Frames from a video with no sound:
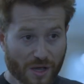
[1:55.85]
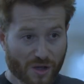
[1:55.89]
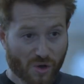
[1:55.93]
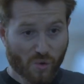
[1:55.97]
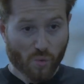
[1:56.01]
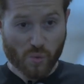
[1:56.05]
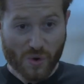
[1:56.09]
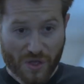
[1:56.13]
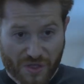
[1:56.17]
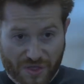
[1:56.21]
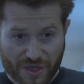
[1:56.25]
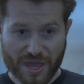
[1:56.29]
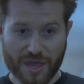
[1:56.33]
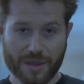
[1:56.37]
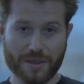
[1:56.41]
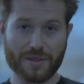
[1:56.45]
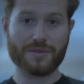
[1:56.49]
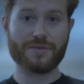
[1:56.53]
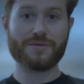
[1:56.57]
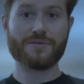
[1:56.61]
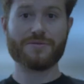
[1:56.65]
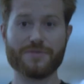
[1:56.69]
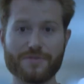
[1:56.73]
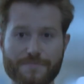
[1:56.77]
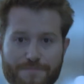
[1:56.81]

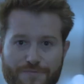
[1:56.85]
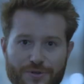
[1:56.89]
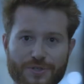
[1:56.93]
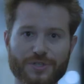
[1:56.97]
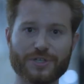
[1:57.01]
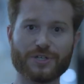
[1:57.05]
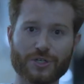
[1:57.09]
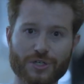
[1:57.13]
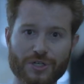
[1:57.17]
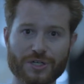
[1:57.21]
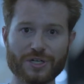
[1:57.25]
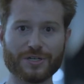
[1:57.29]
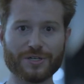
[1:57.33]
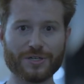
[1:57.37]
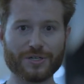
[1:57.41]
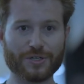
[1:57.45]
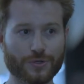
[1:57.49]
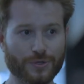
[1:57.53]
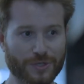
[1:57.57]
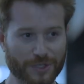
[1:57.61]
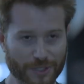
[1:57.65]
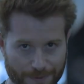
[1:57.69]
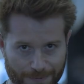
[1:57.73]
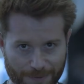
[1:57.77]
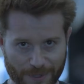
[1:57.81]
within the precision
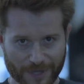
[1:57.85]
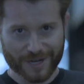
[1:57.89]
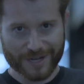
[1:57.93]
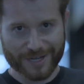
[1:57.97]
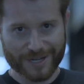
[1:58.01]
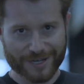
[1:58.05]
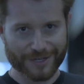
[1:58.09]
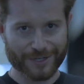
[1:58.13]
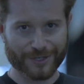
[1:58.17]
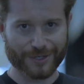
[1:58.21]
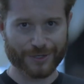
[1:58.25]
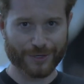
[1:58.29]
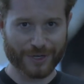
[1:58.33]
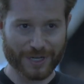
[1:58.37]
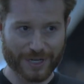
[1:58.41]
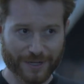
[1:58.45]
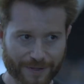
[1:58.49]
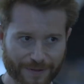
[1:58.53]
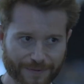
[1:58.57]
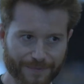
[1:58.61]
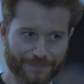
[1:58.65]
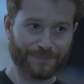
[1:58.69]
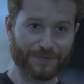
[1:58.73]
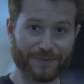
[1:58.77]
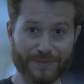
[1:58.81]
industry supply industry.
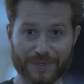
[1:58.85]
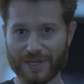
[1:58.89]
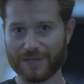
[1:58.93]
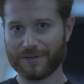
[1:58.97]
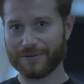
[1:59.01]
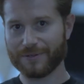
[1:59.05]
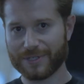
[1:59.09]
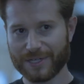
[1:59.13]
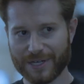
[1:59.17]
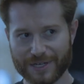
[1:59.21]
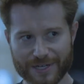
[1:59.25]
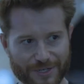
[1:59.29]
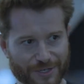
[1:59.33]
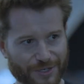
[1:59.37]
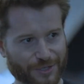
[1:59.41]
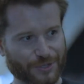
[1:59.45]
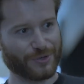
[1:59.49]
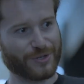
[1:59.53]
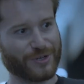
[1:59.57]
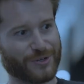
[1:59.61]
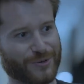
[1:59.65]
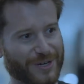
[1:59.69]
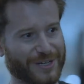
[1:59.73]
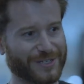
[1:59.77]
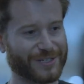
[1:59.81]
Said
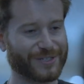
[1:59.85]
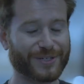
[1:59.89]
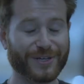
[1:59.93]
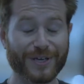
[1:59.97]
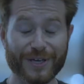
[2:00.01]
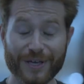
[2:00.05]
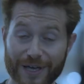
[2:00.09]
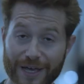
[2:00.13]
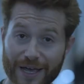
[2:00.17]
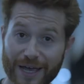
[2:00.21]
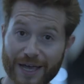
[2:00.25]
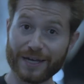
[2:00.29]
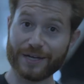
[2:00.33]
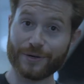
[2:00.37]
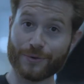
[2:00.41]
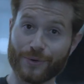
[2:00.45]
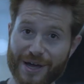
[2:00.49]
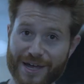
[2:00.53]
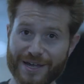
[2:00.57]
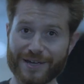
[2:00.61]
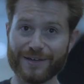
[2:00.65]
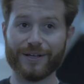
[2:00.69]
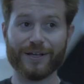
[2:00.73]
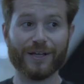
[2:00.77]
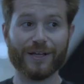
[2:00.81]
industry twice. Anyway,